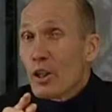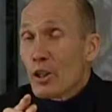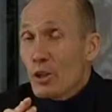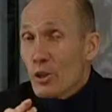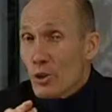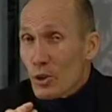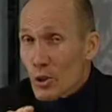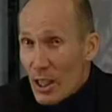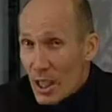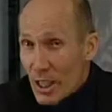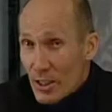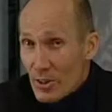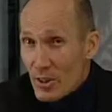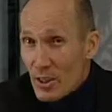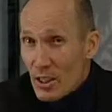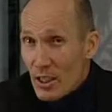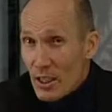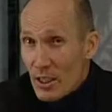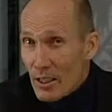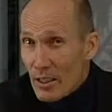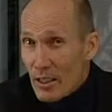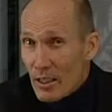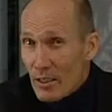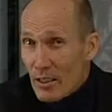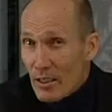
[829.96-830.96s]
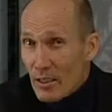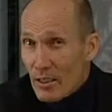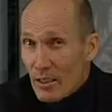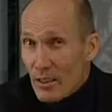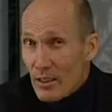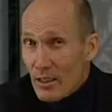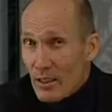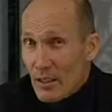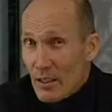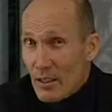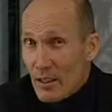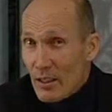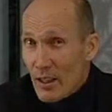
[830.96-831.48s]
You guessed it.
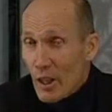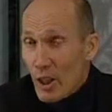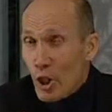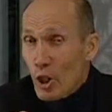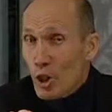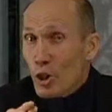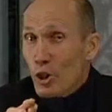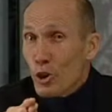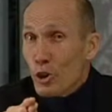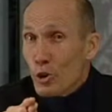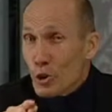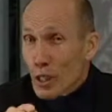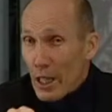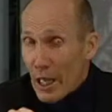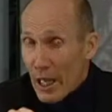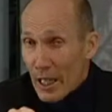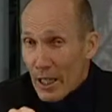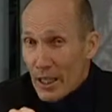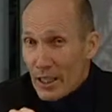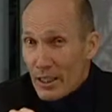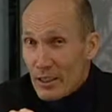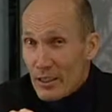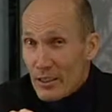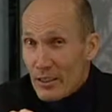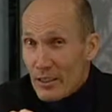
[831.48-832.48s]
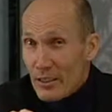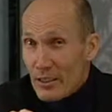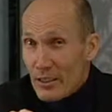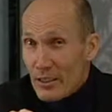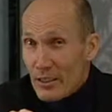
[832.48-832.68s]
You got it.